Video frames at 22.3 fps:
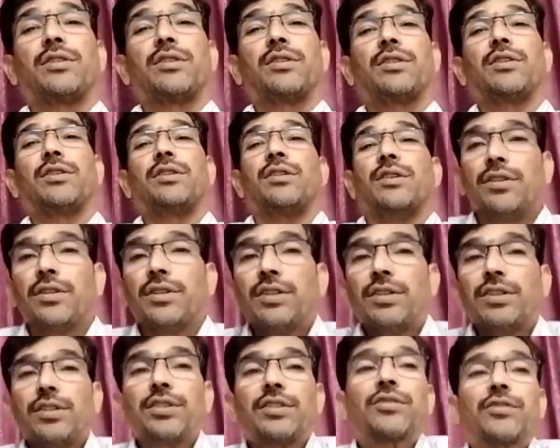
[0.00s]
Huh?
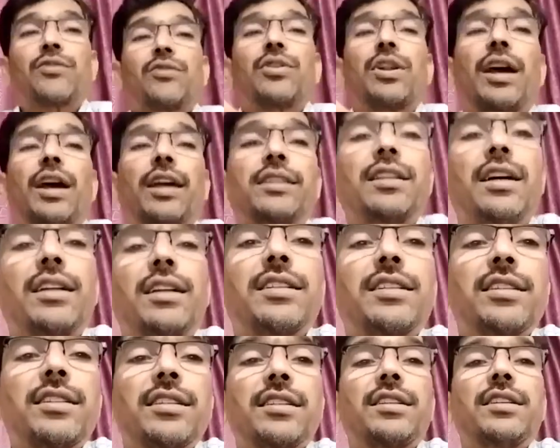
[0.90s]
So like that.
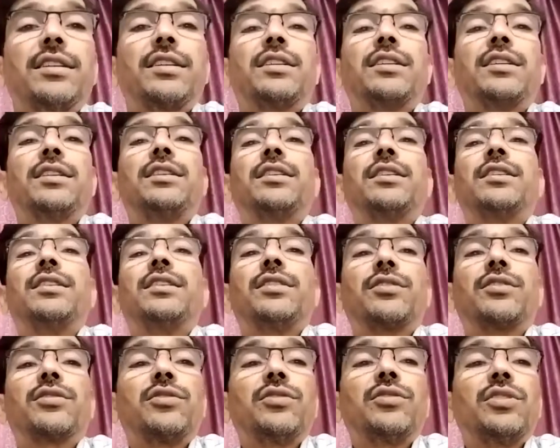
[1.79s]

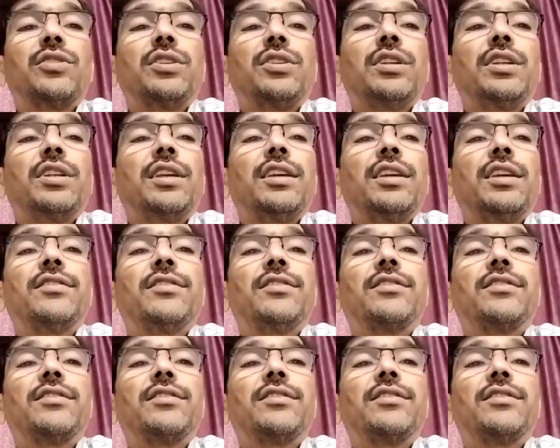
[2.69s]
So it is